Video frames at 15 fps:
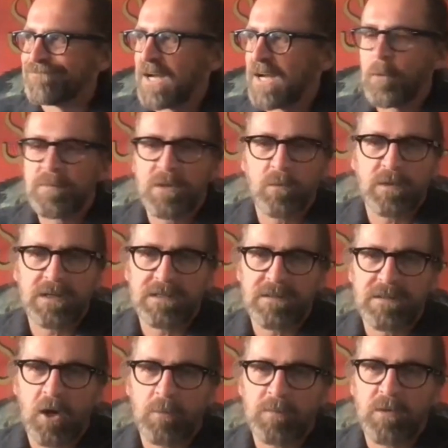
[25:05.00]
I hope that
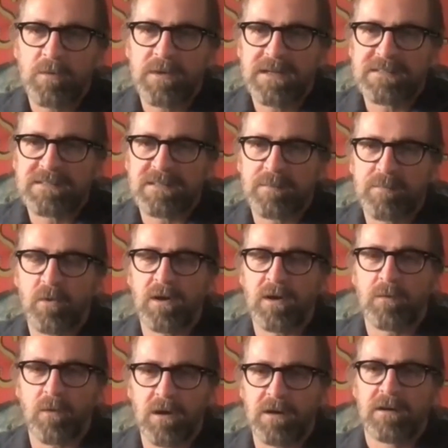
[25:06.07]
we get to the
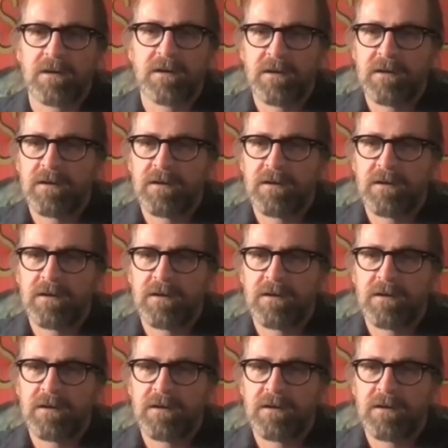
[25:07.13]
point where